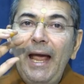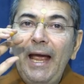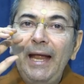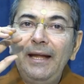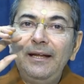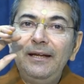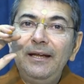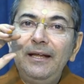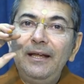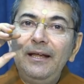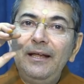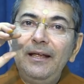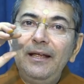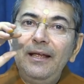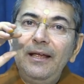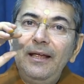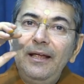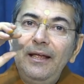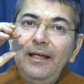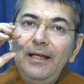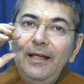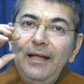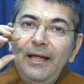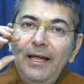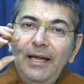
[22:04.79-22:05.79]
and
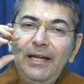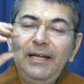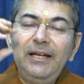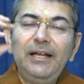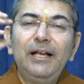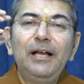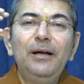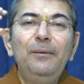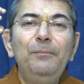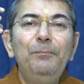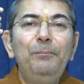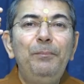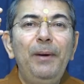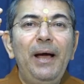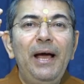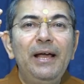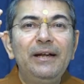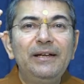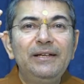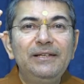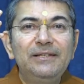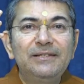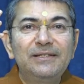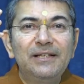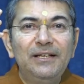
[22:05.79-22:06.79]
in
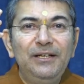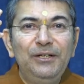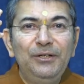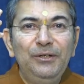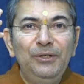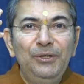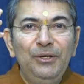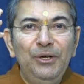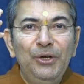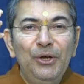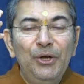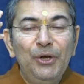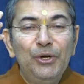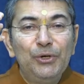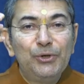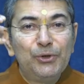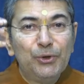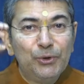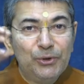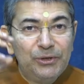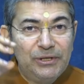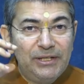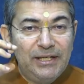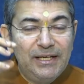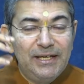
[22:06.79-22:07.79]
comparison
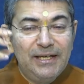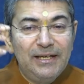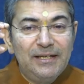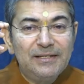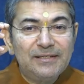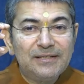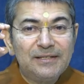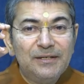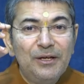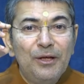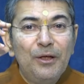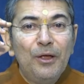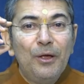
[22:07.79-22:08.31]
to this